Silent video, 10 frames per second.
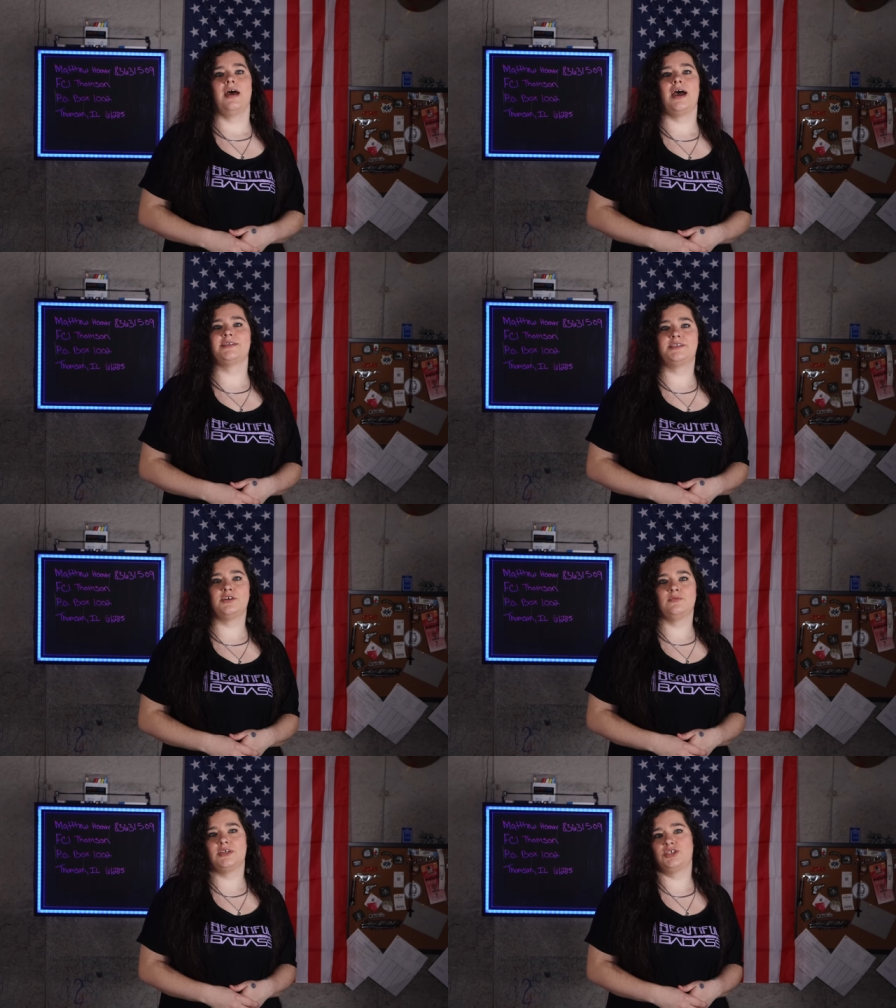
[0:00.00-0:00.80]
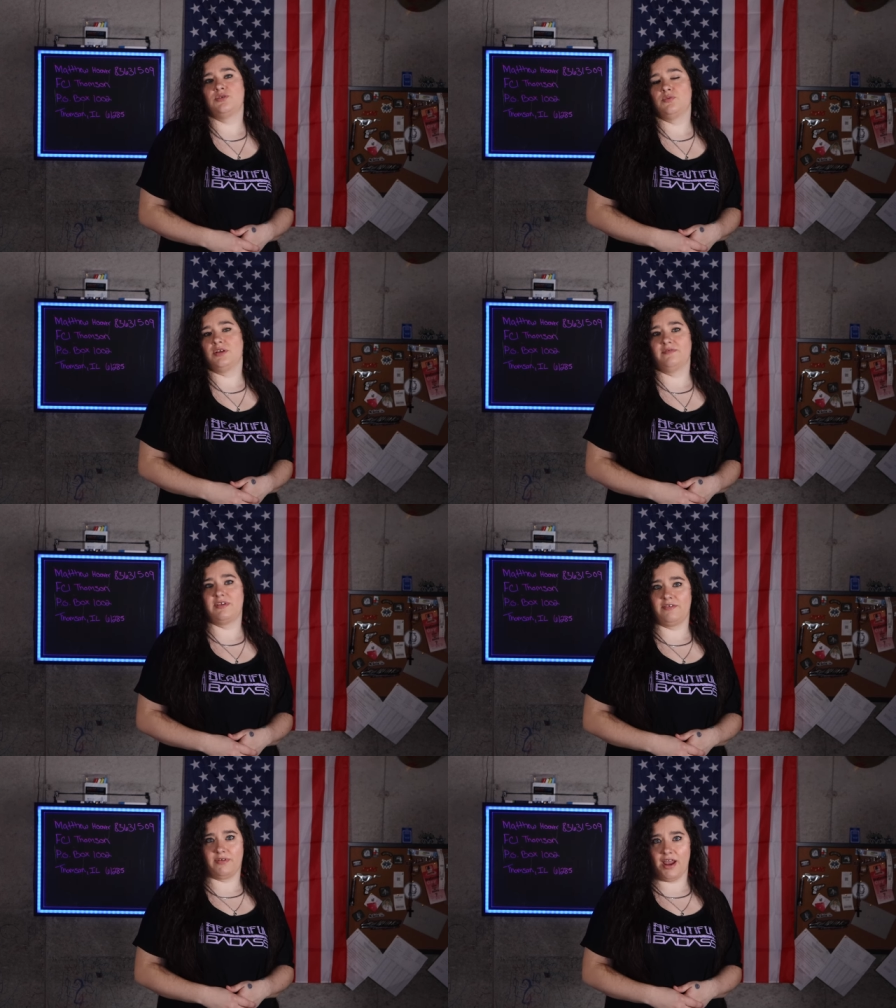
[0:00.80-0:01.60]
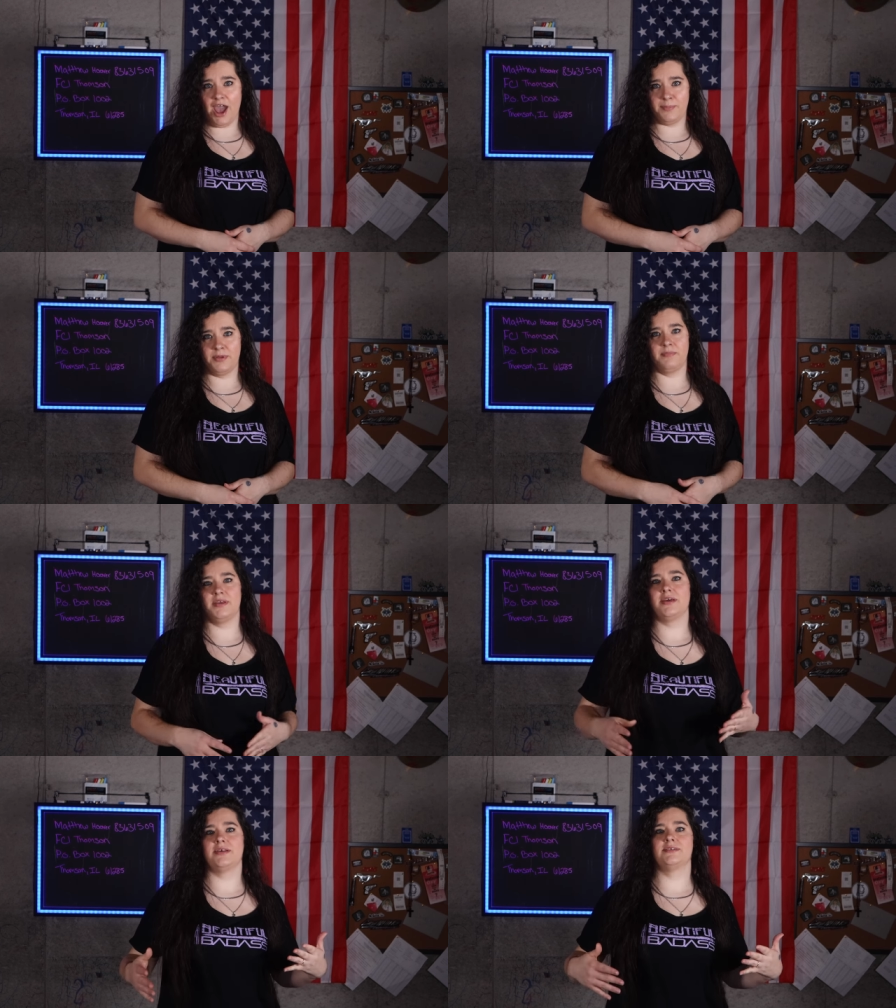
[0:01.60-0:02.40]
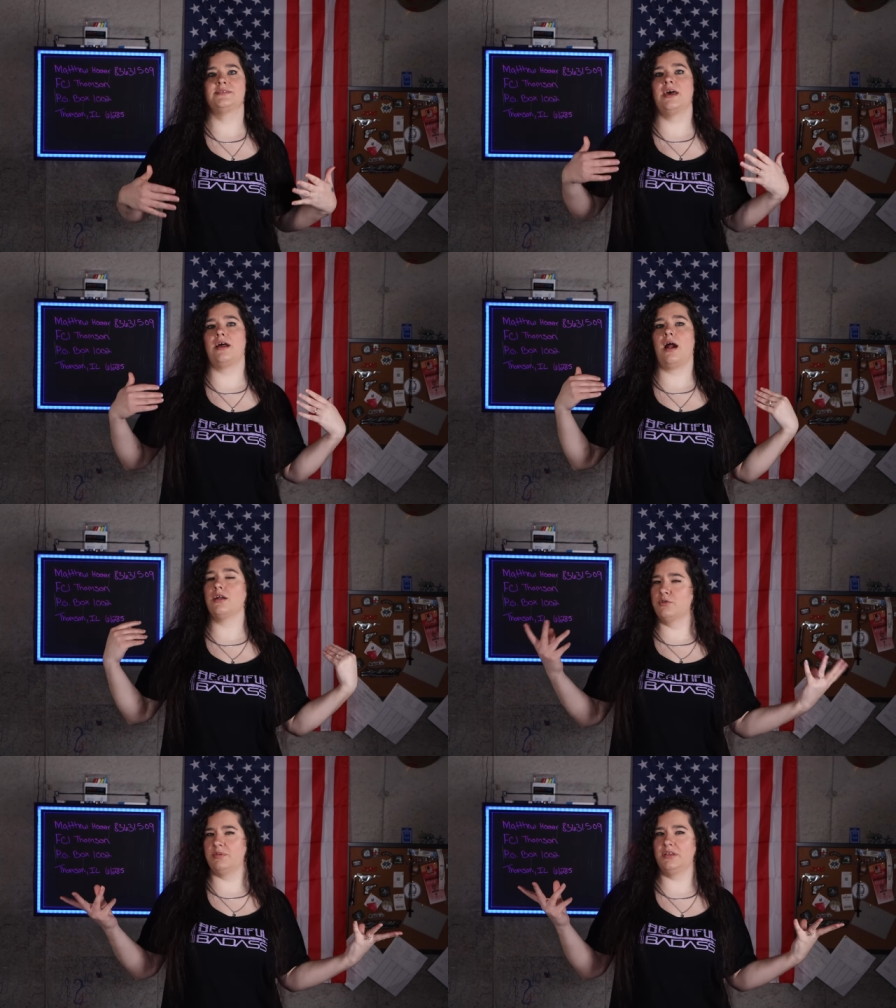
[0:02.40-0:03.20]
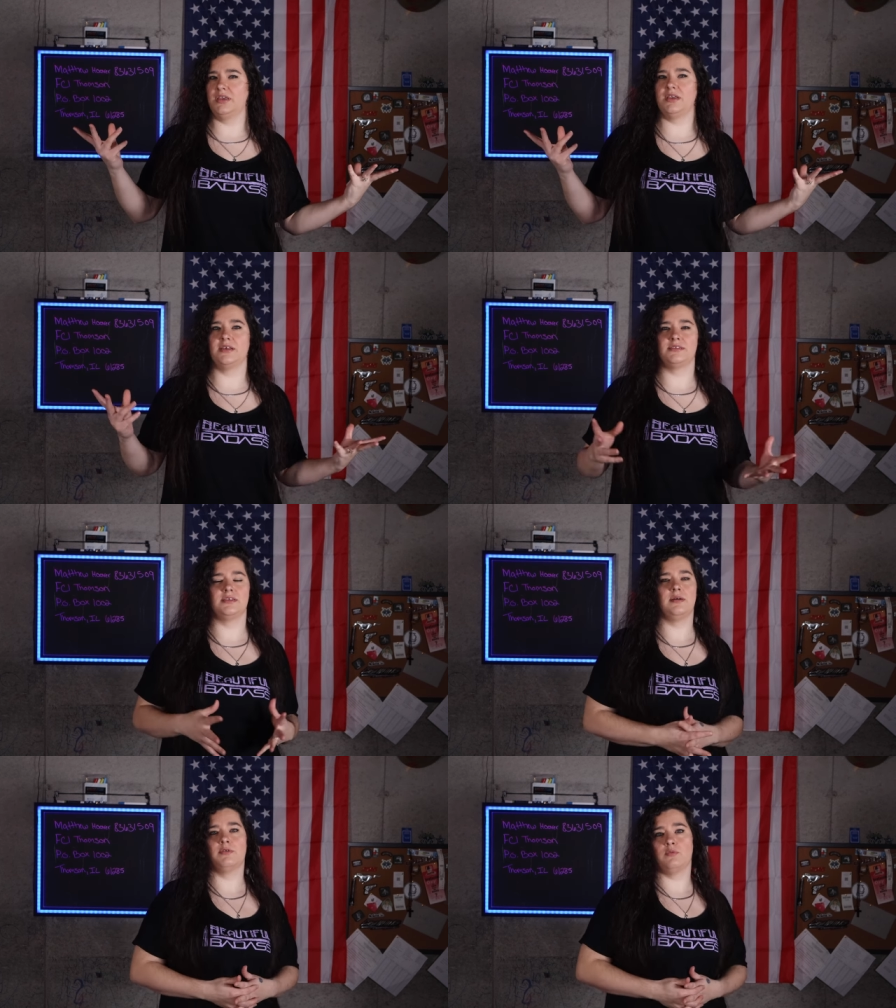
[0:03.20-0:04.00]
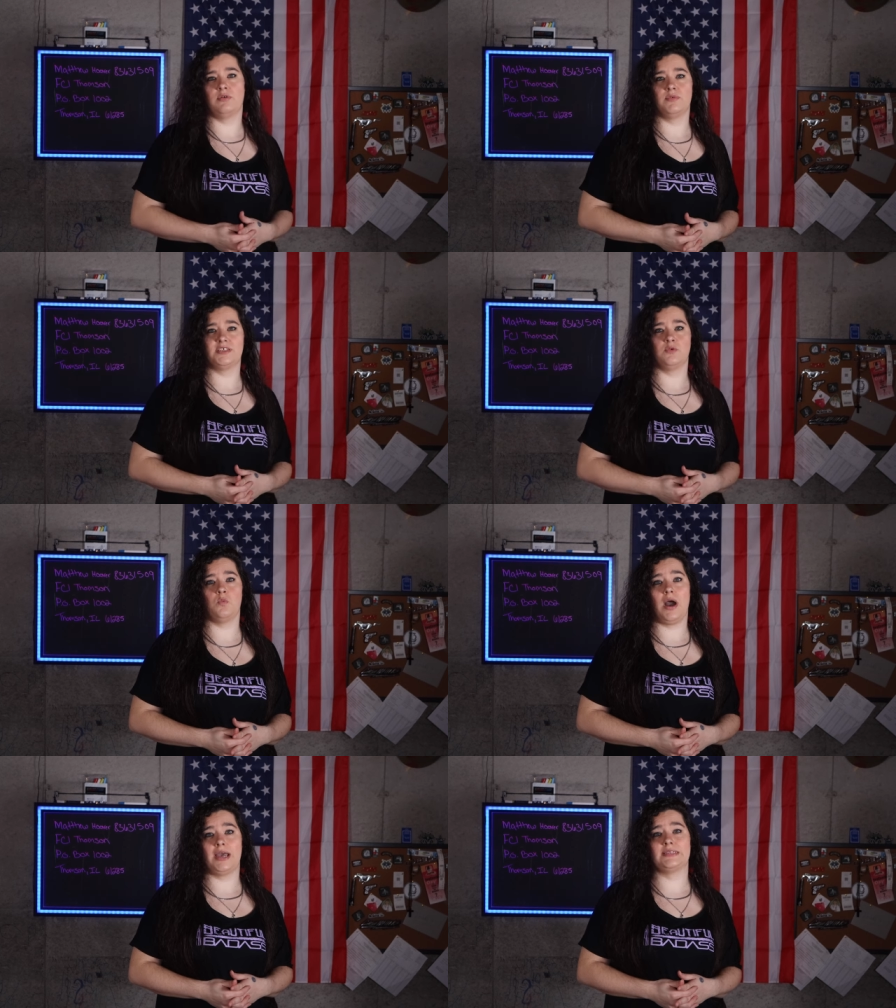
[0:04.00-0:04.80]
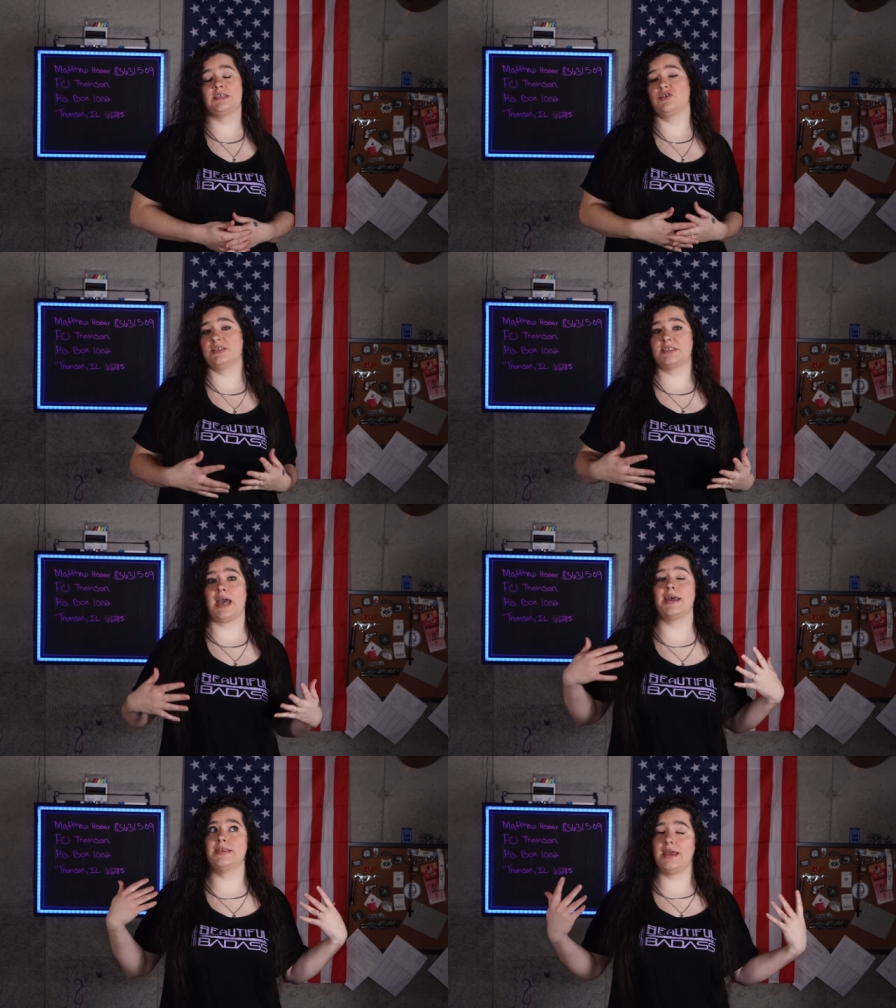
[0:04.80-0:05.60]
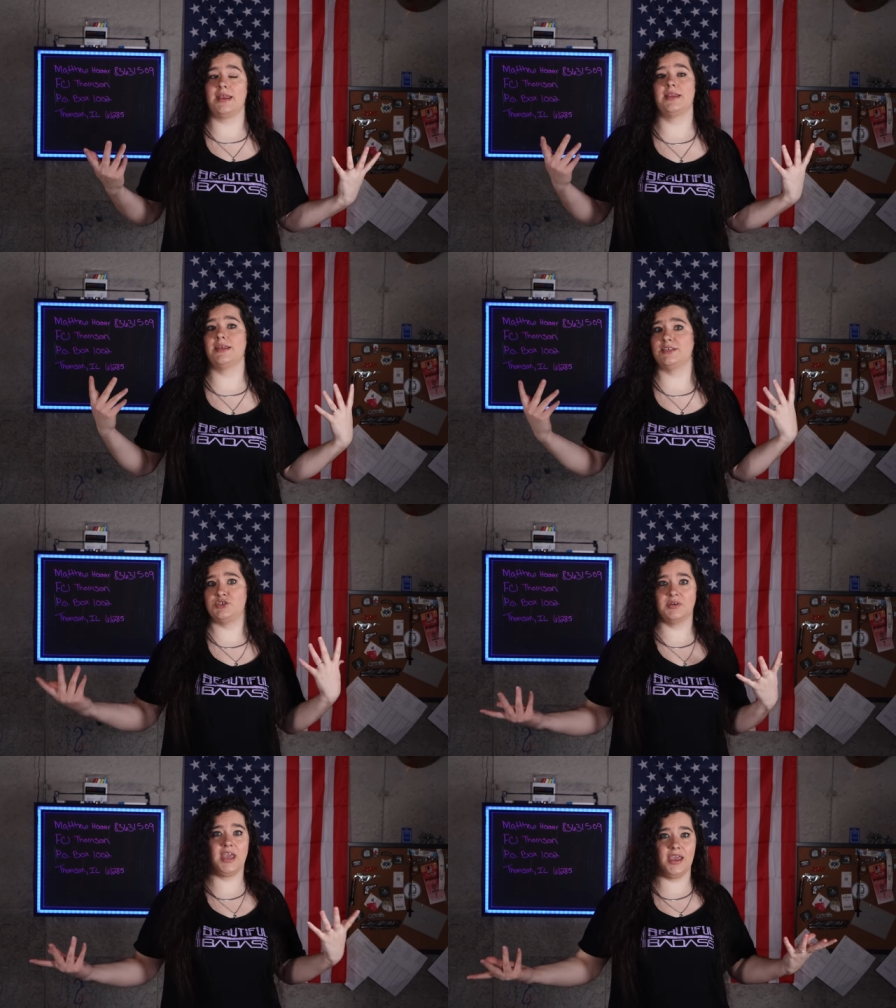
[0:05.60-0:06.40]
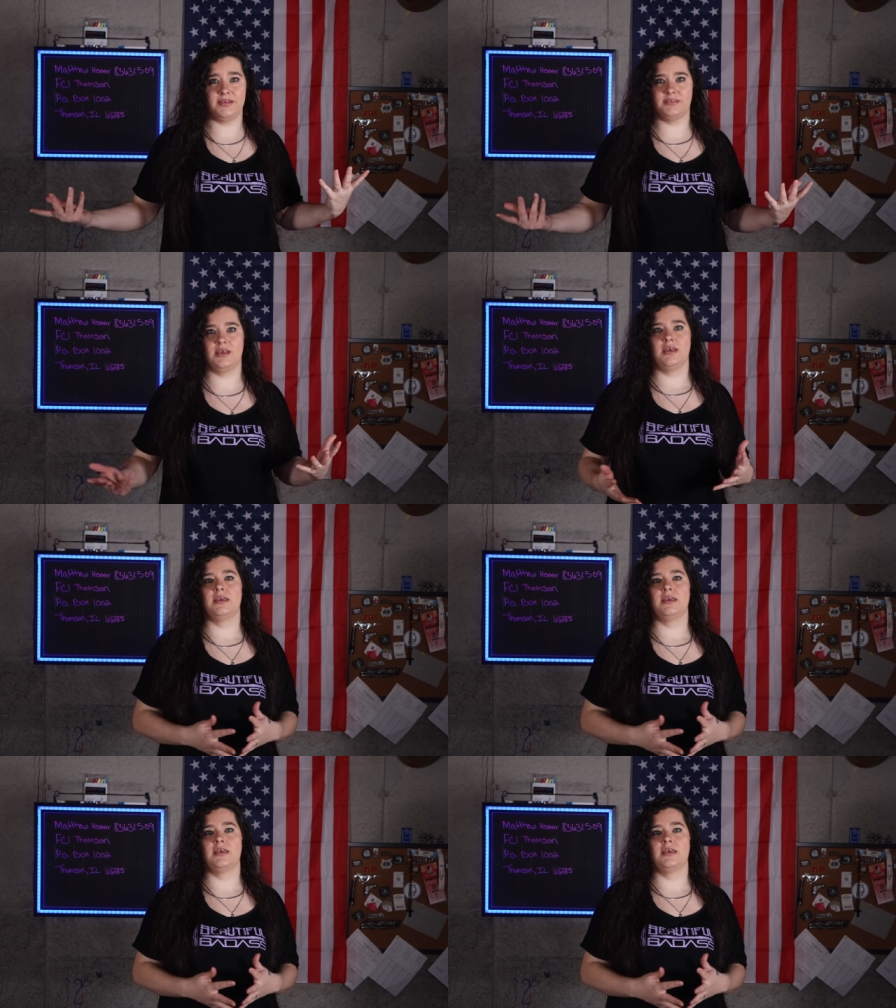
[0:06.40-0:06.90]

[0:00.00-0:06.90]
I still wish it would have never happened because that arguably is the number one reason why CRS got indicted into a case